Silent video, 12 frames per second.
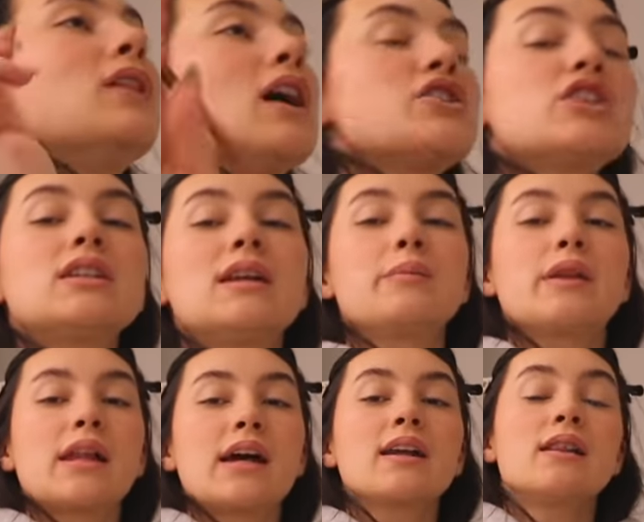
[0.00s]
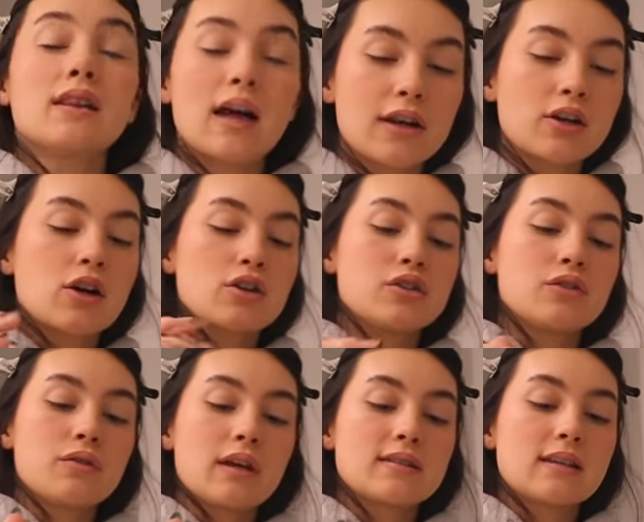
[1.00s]
Blush and lip liner are two
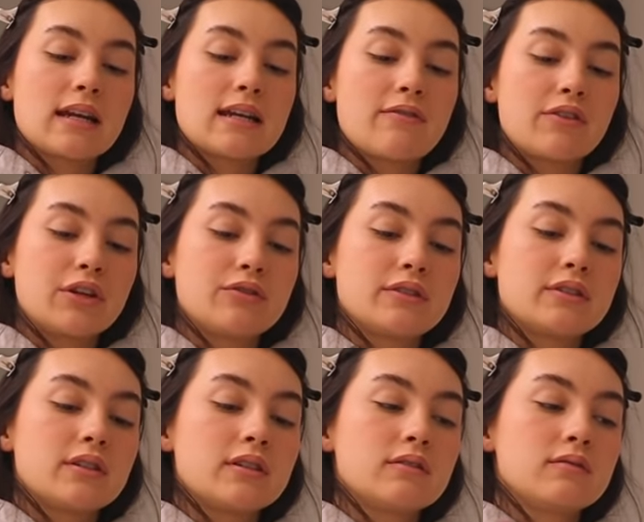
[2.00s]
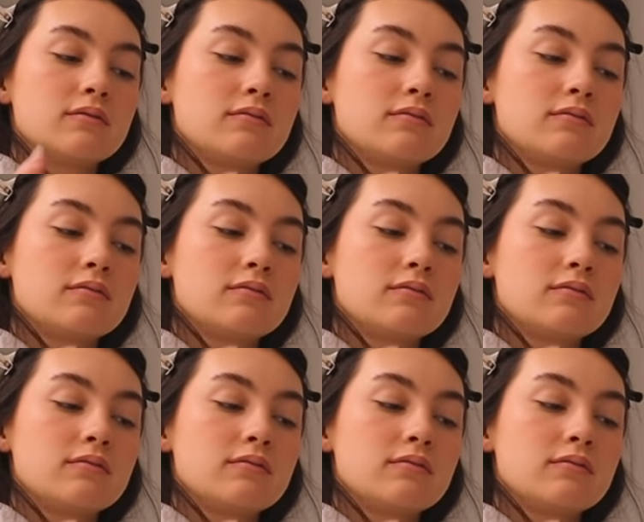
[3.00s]
things that I never used to